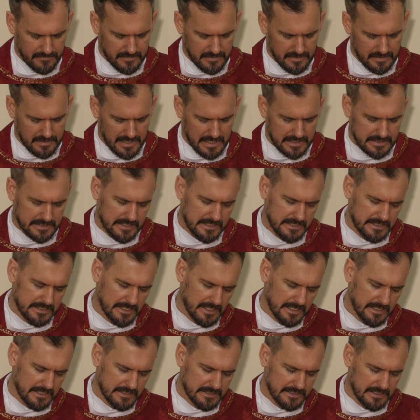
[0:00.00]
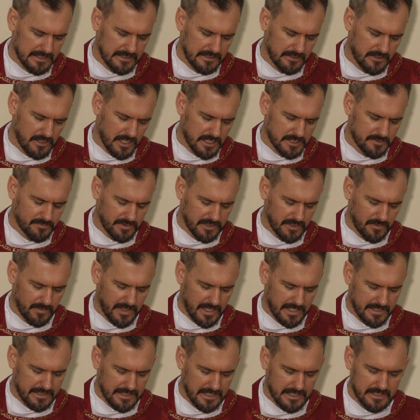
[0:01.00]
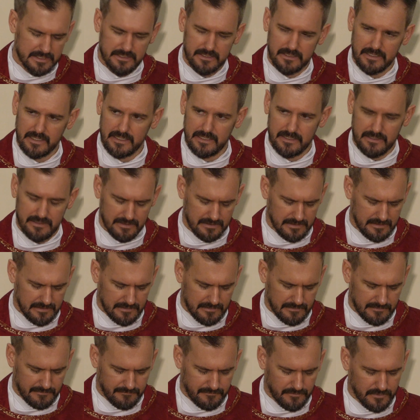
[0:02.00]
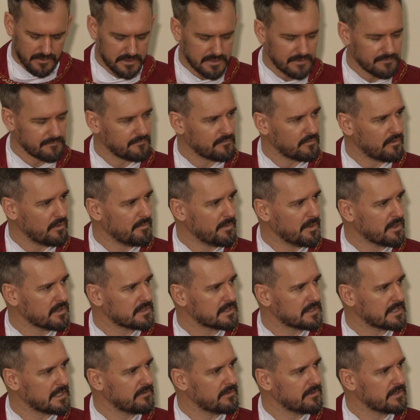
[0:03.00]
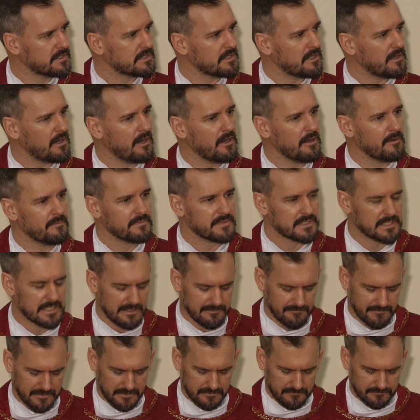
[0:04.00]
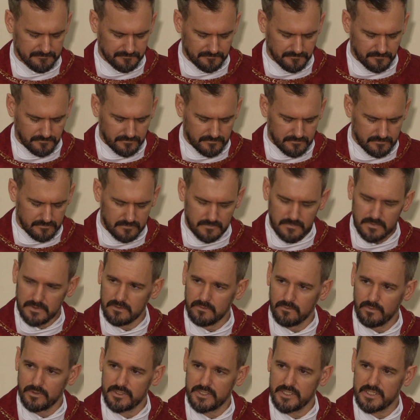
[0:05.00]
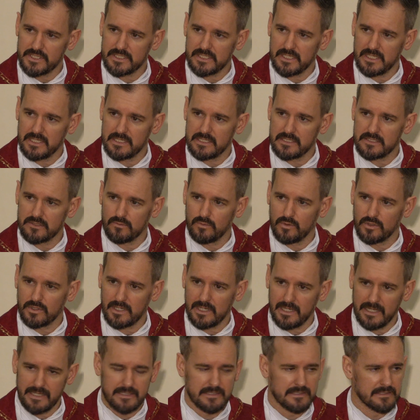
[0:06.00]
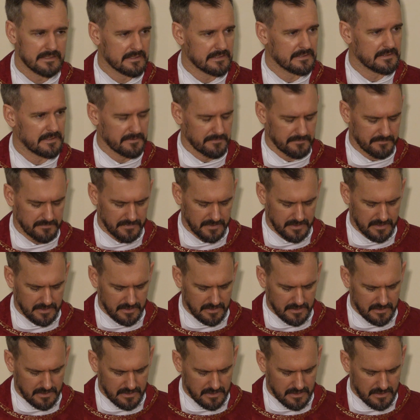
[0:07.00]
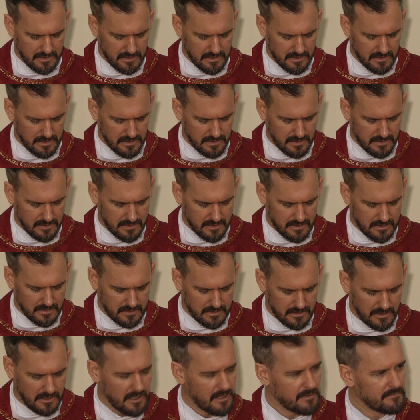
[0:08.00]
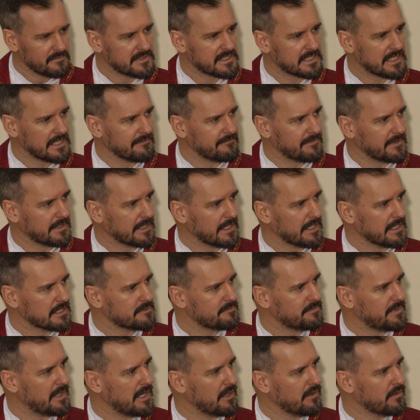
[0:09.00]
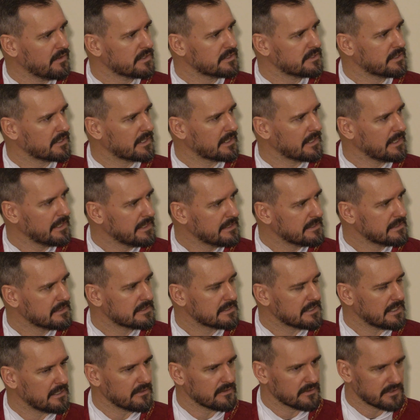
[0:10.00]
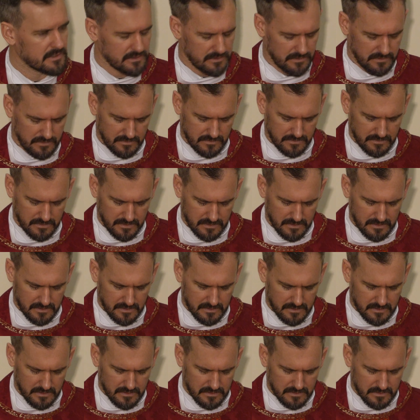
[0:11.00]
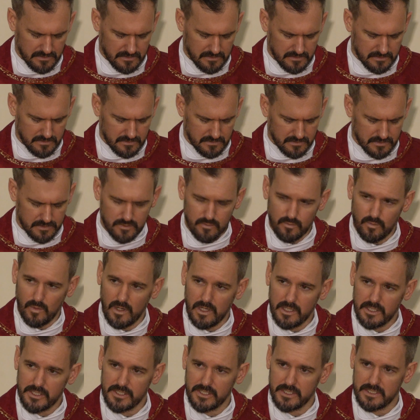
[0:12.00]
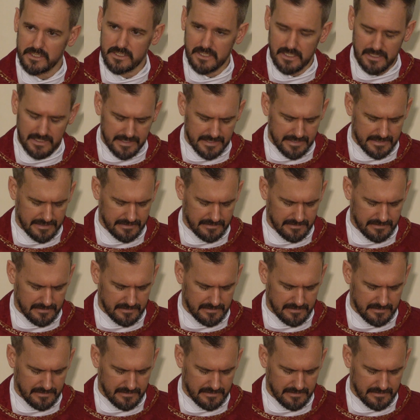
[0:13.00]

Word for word: As he says in the gospel that we had yesterday, first and foremost, there is almsgiving, which he says will cleanse them. Almsgiving has power to cleanse our soul, to wash us clean.